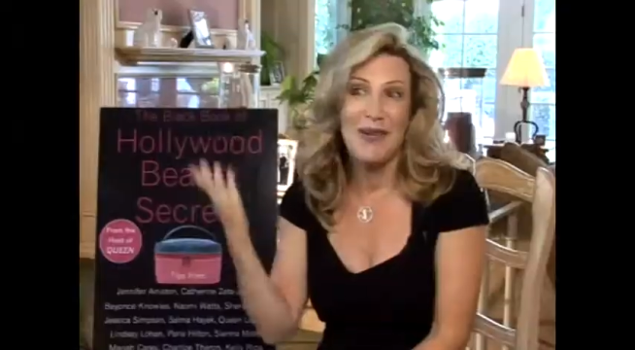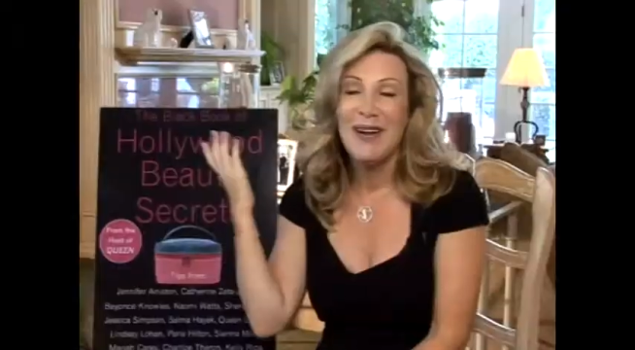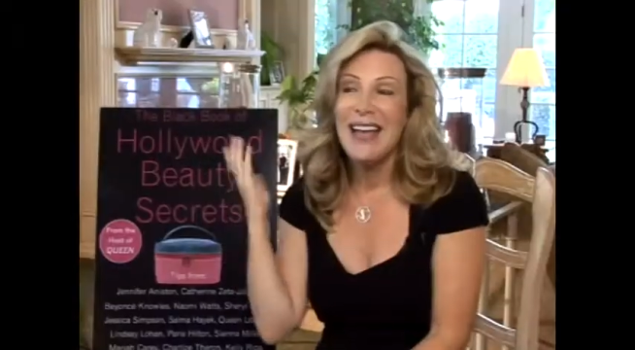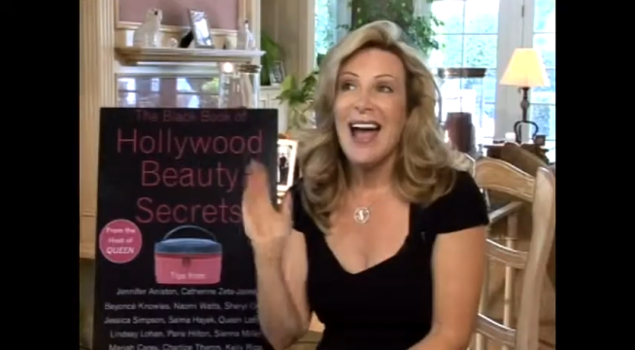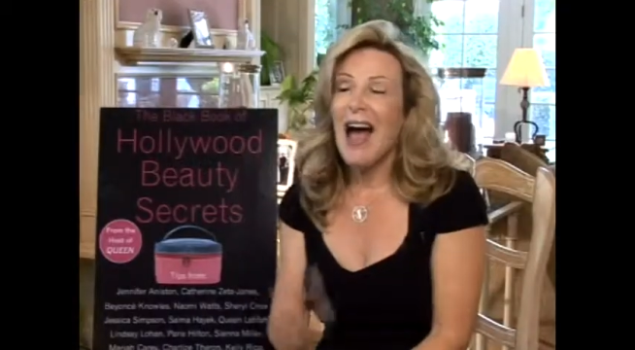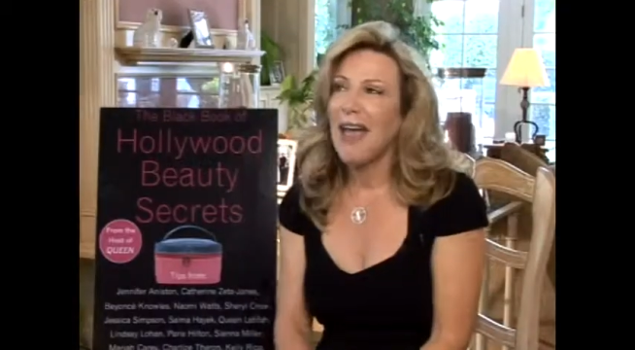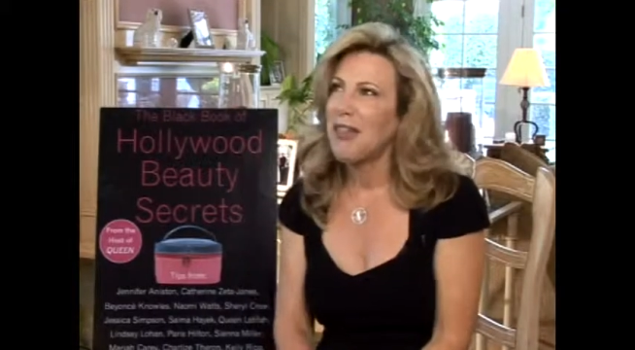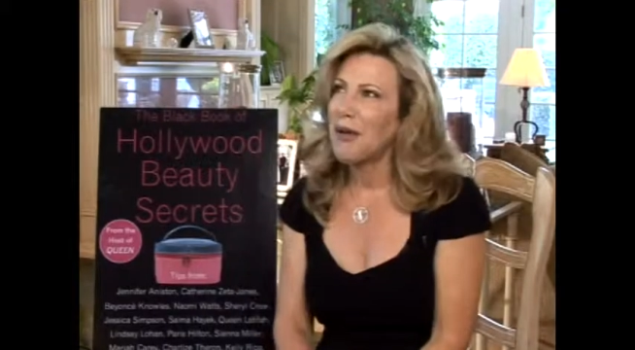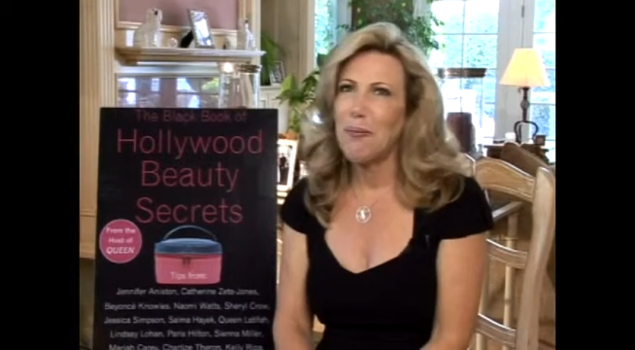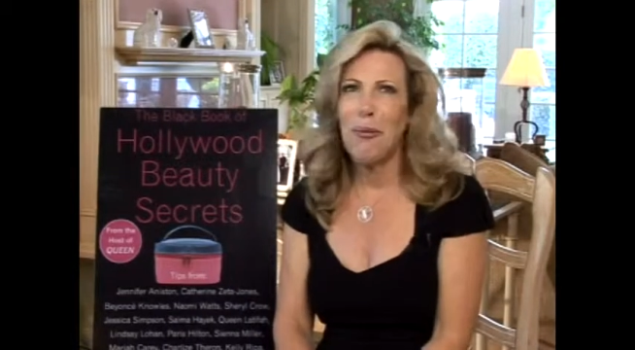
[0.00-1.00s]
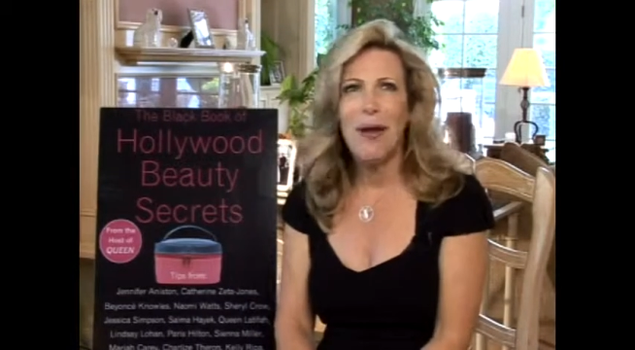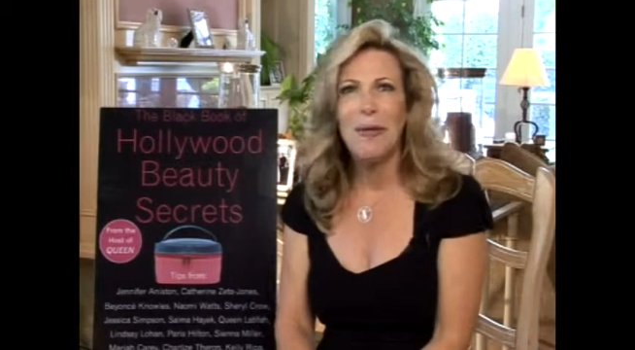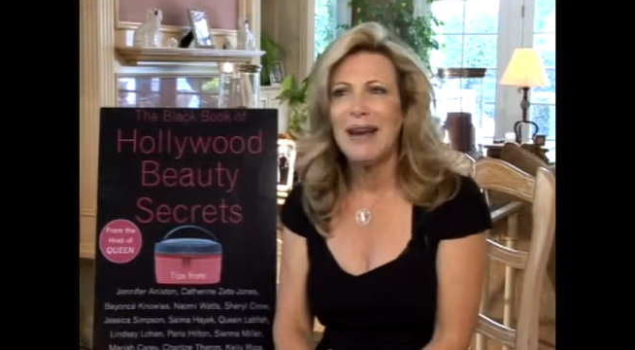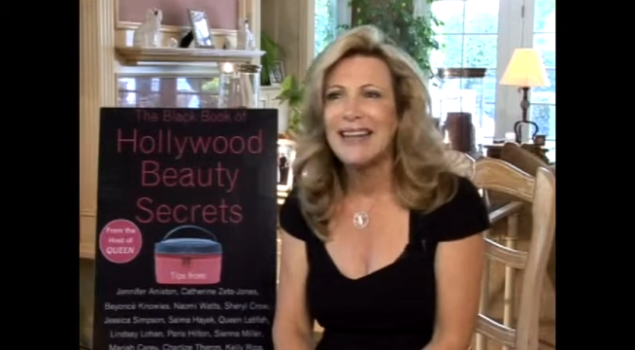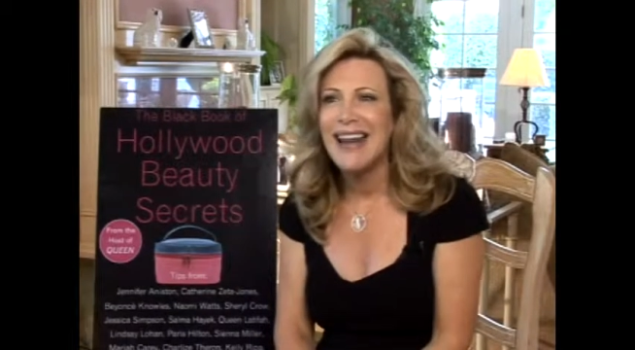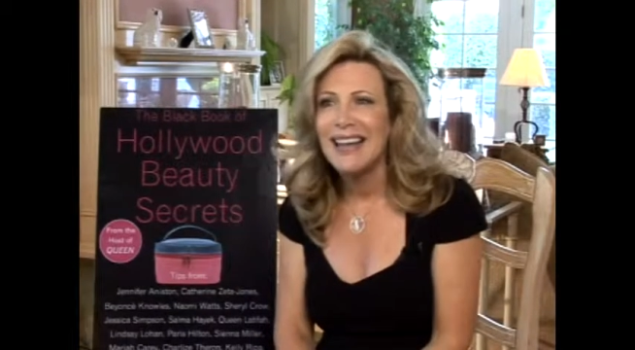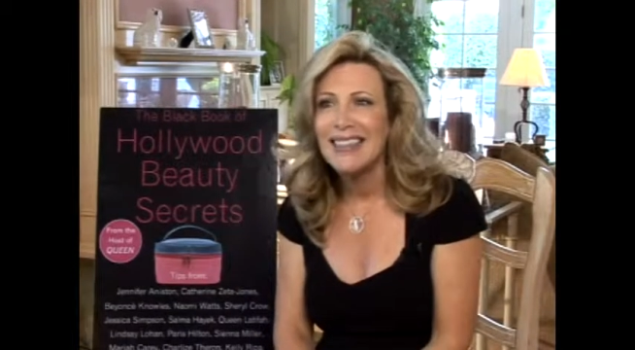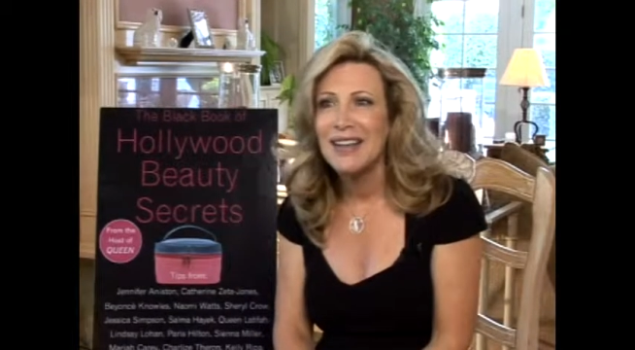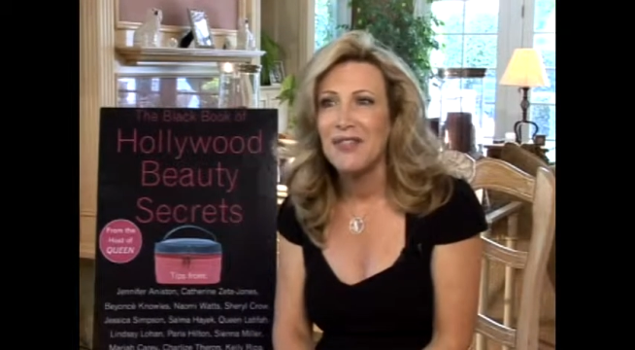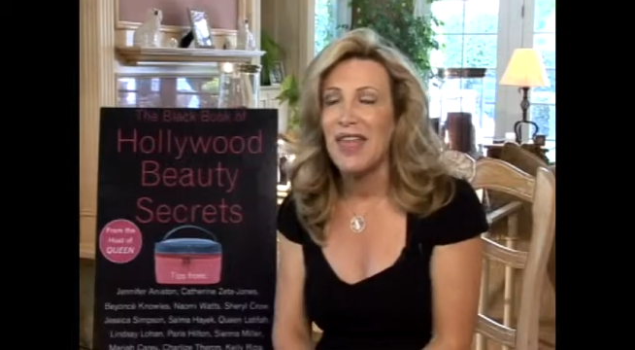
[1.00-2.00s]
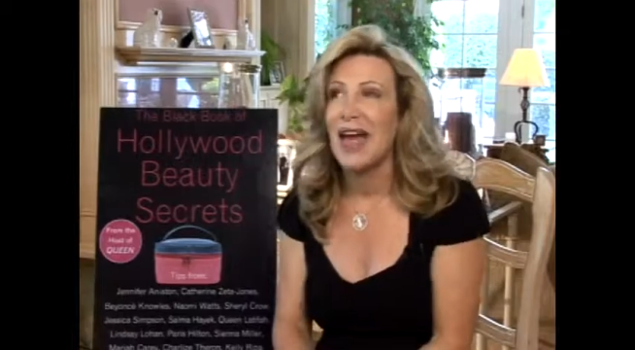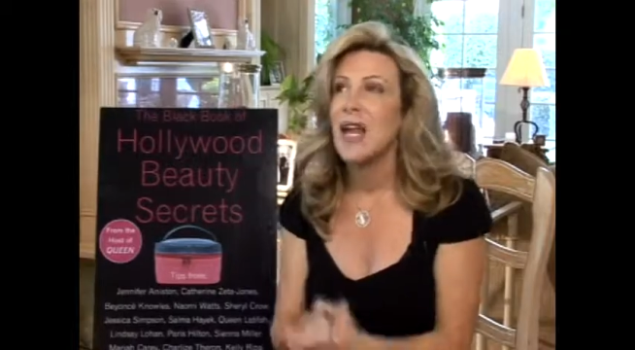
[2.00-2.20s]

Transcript: So I thought, boy, why didn't I think of